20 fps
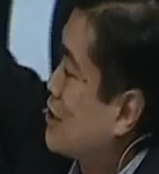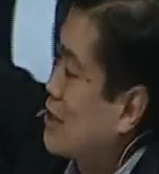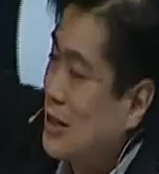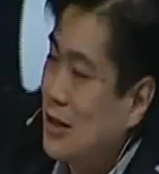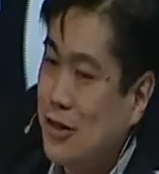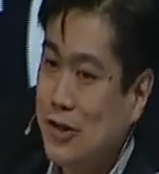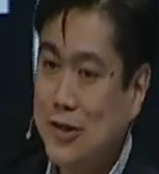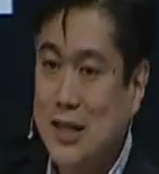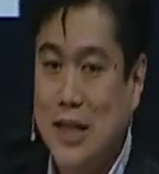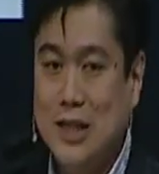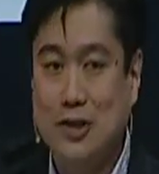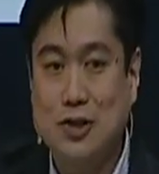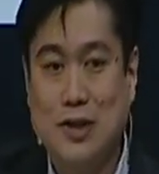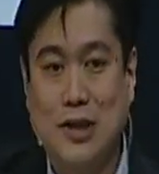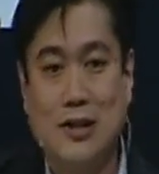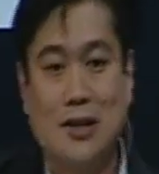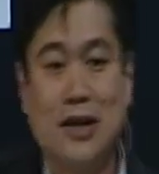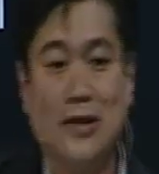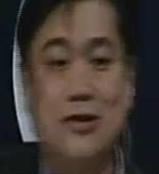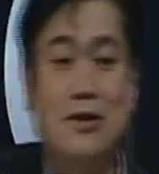that there's actually
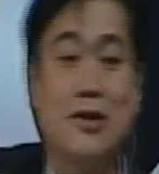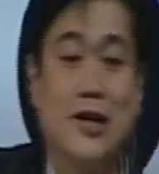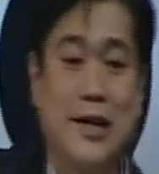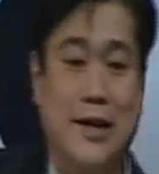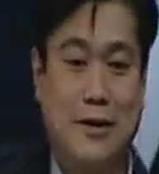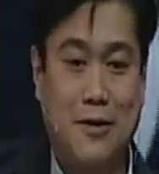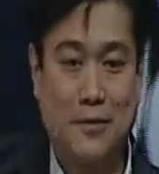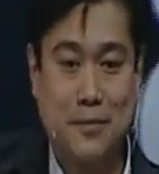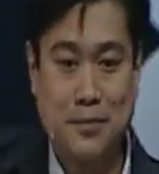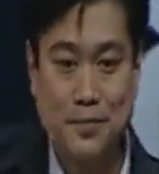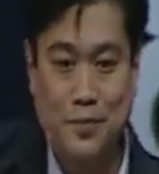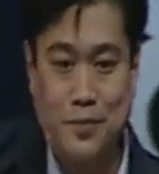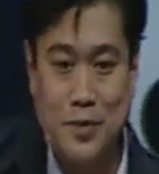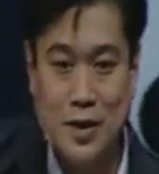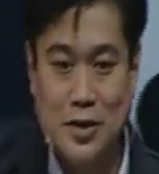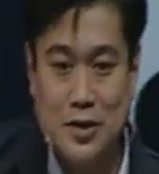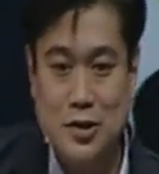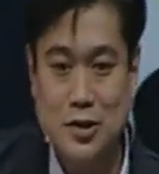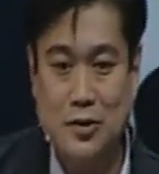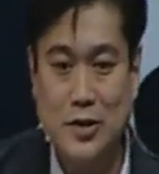another layer.
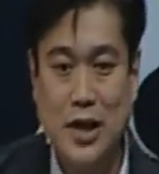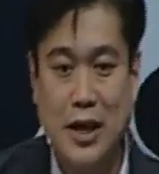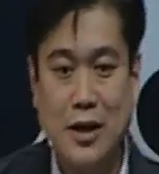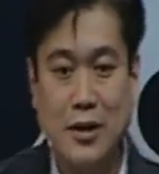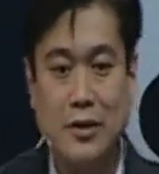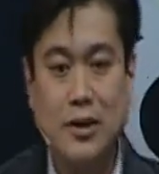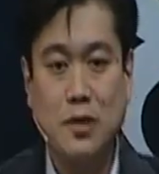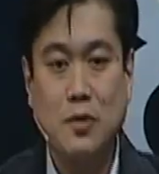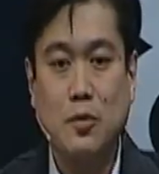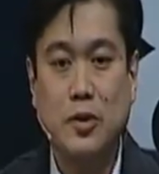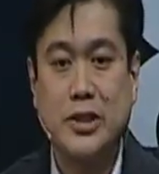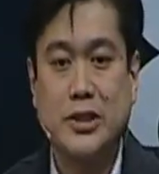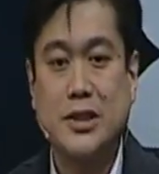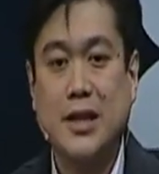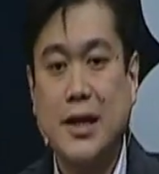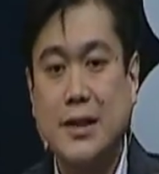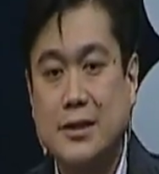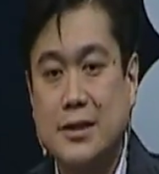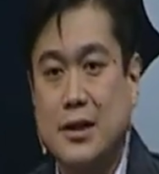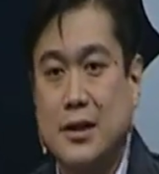So now that we're
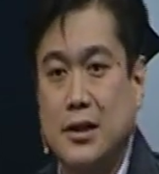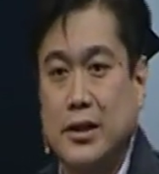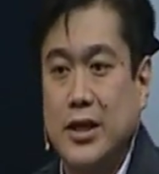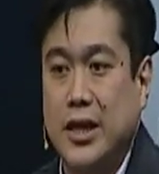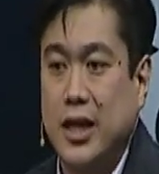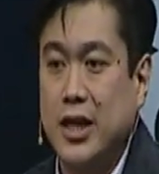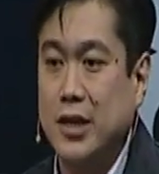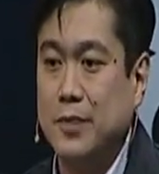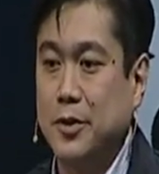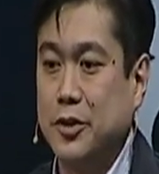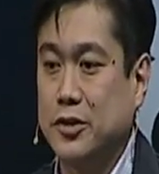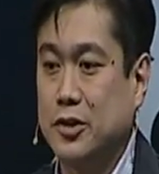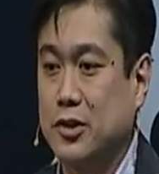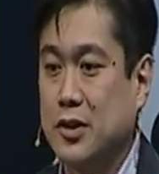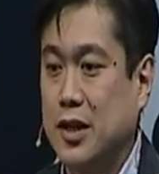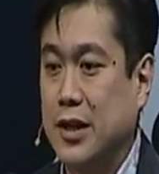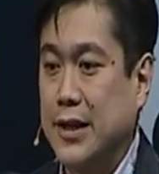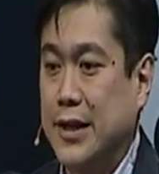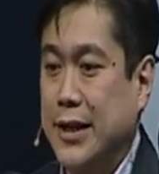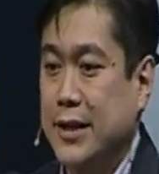technically able to
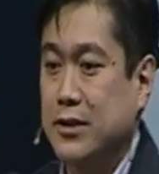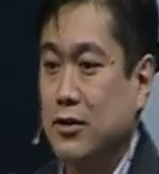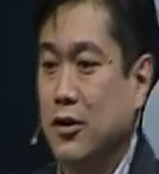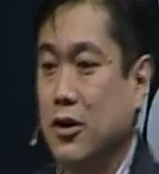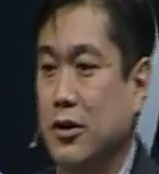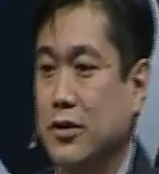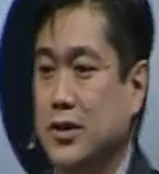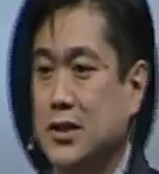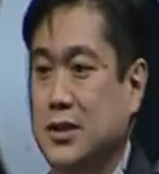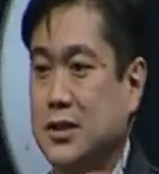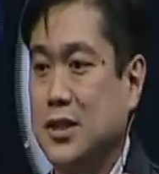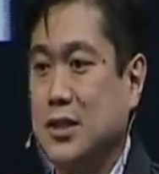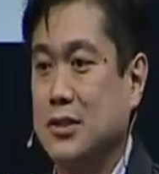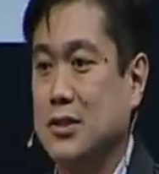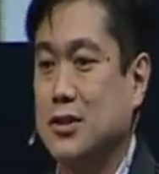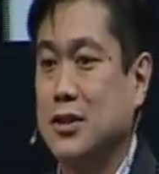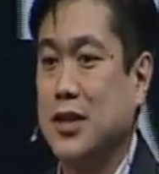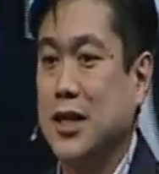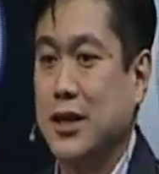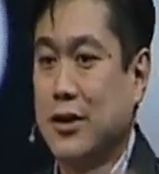connect all these things
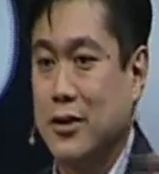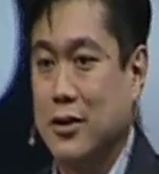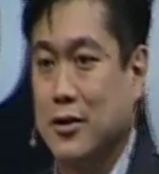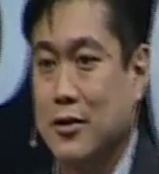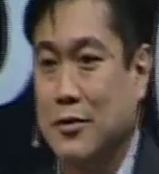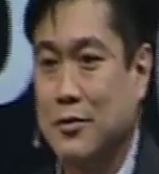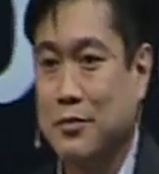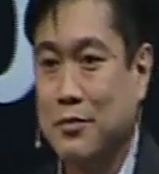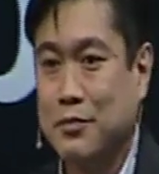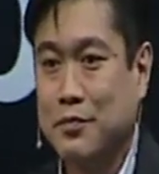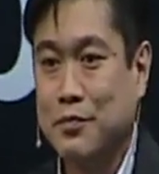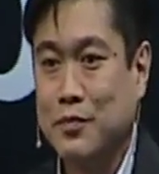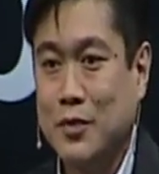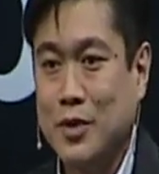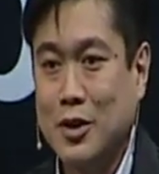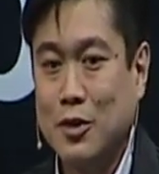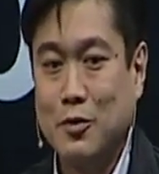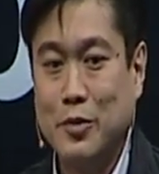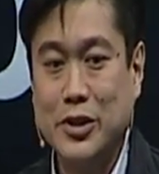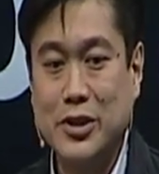together,
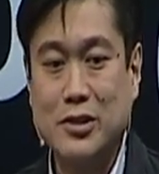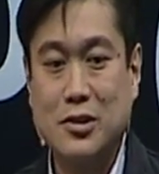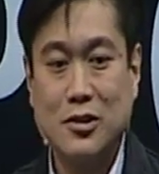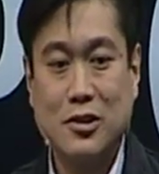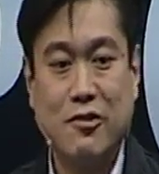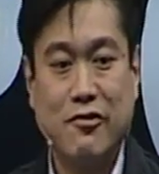we still